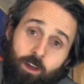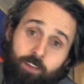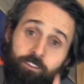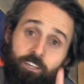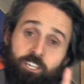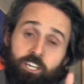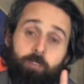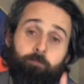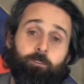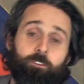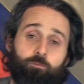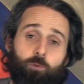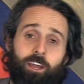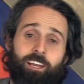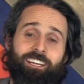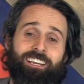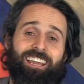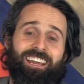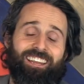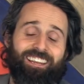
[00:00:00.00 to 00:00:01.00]
And the cheapest way
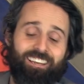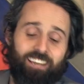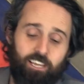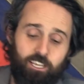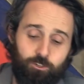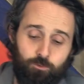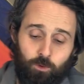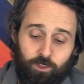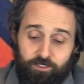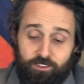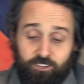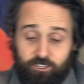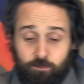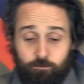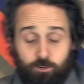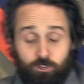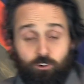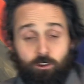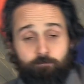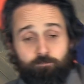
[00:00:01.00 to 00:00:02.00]
to get it is with the
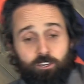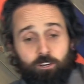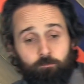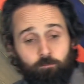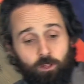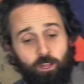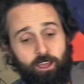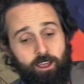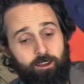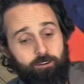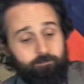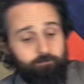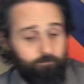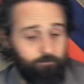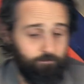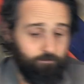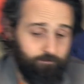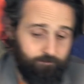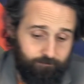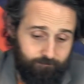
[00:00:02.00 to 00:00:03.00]
subscription plan.
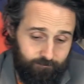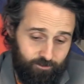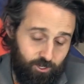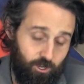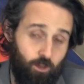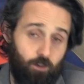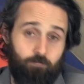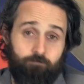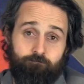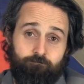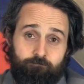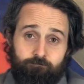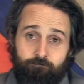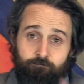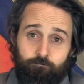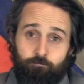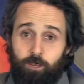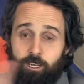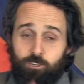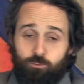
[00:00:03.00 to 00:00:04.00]
So,
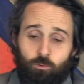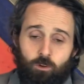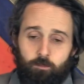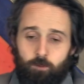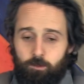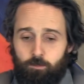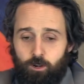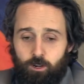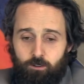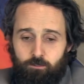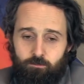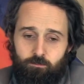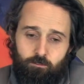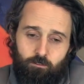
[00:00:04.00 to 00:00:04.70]
bench warmer brew.